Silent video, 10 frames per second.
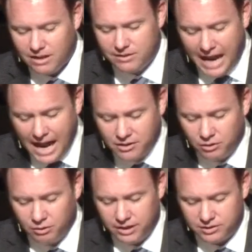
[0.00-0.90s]

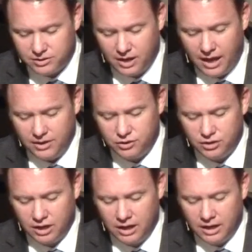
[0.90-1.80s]
Daniel is
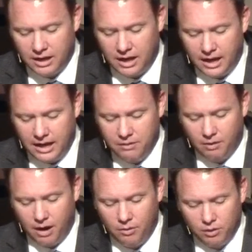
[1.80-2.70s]
such a hero.